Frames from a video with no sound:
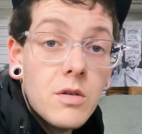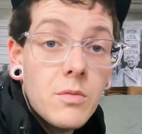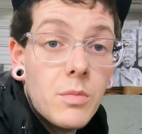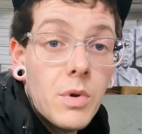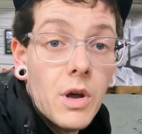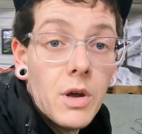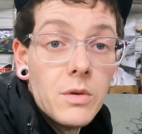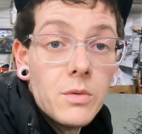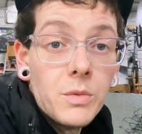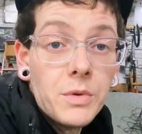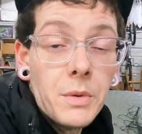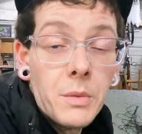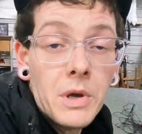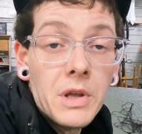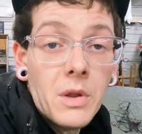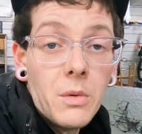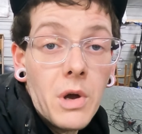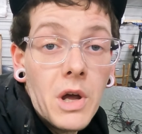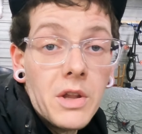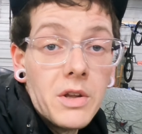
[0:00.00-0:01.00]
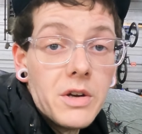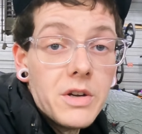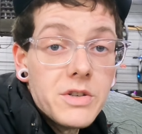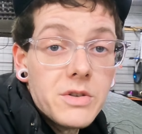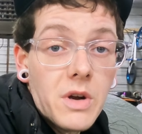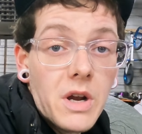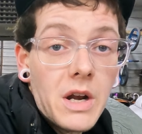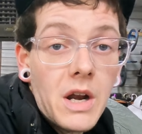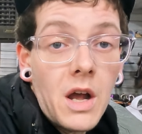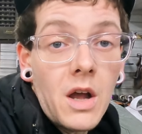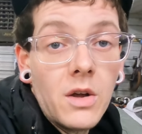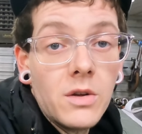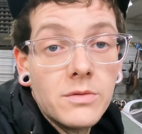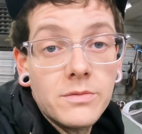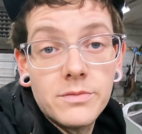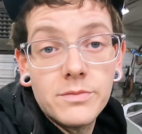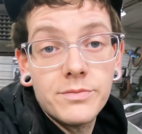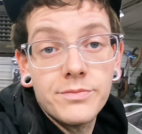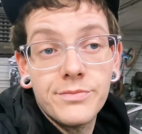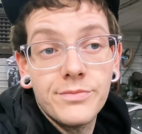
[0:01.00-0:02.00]
But with the way the weather is right
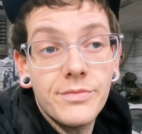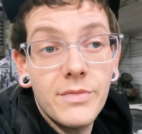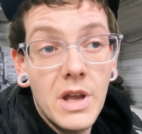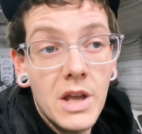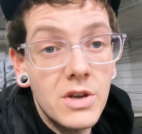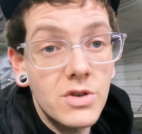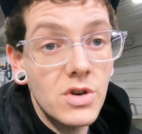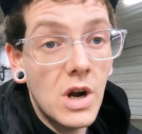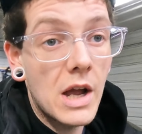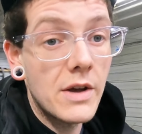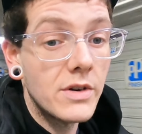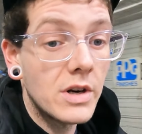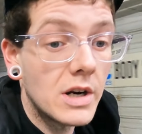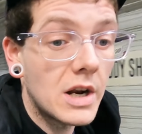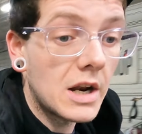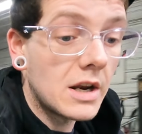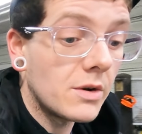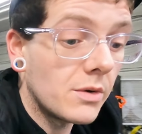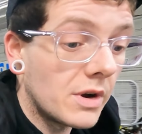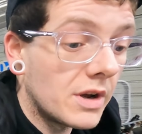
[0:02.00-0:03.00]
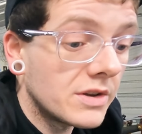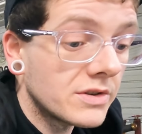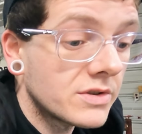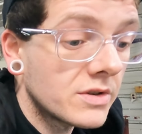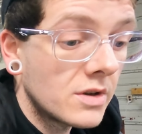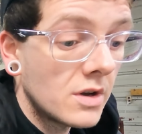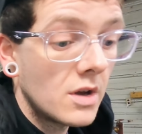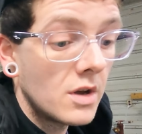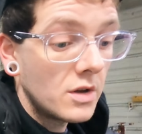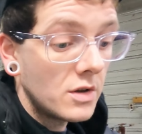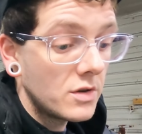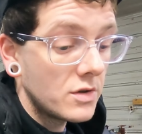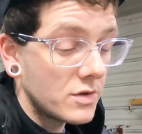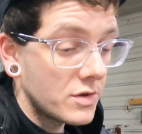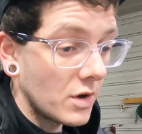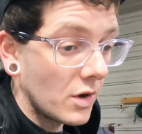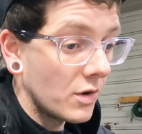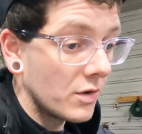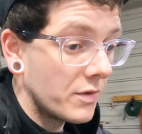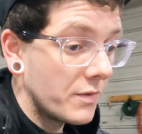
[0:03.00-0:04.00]
now, I ain't driving it anyways,
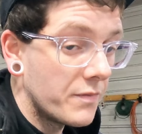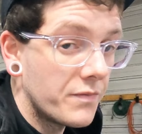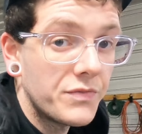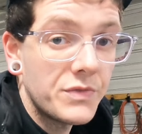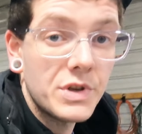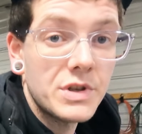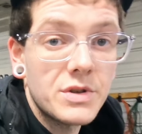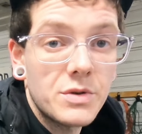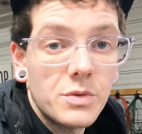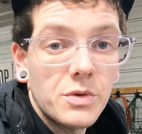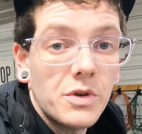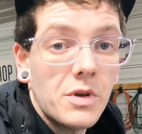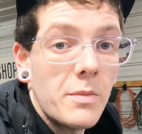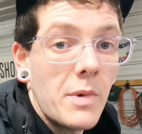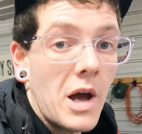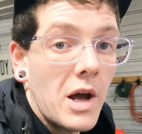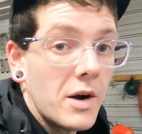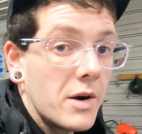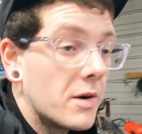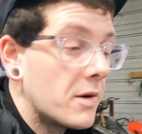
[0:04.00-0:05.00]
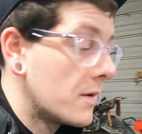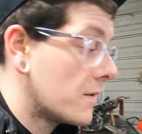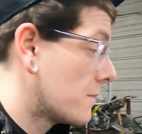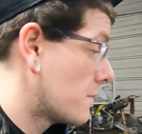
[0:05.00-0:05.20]
so it doesn't really matter.